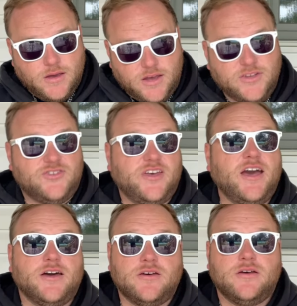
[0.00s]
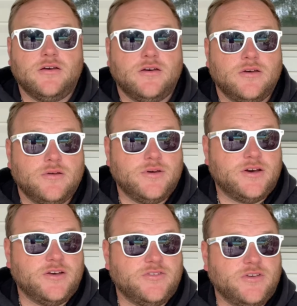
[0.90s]
It's sad
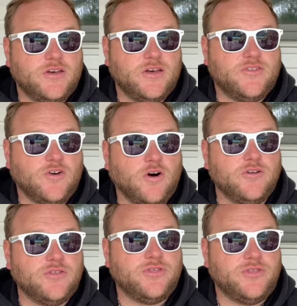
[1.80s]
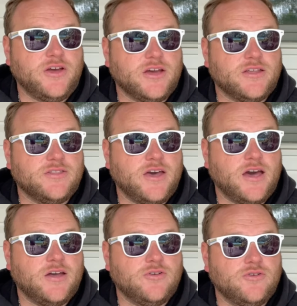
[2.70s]
because it's hard to think
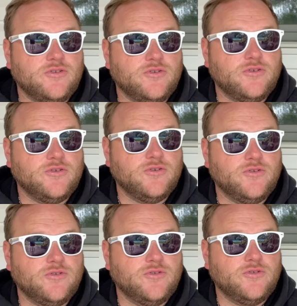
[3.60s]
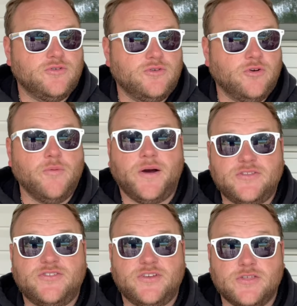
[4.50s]
that you're
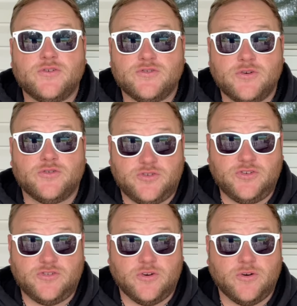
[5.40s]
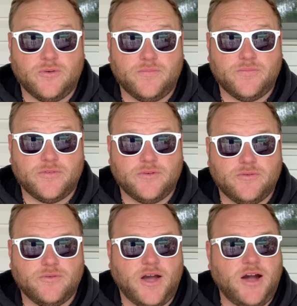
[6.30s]
about to see the, your sister
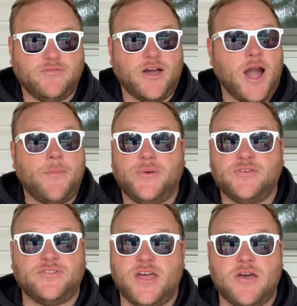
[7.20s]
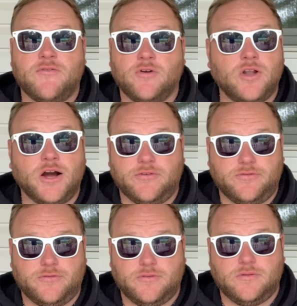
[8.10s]
have the happiest day of her life,
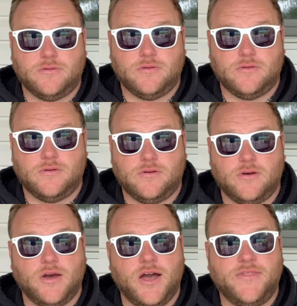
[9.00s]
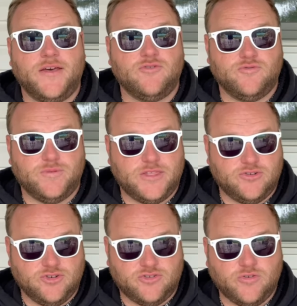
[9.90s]
and then
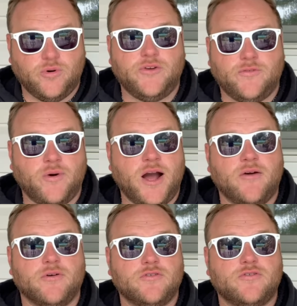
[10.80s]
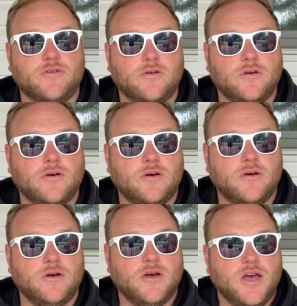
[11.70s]
within just 24 hours,
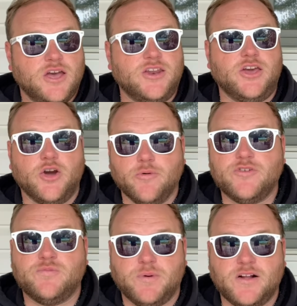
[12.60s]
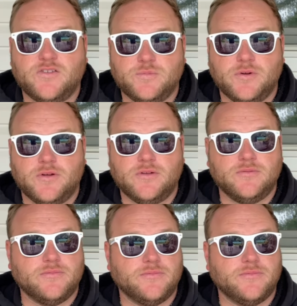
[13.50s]
an irresponsible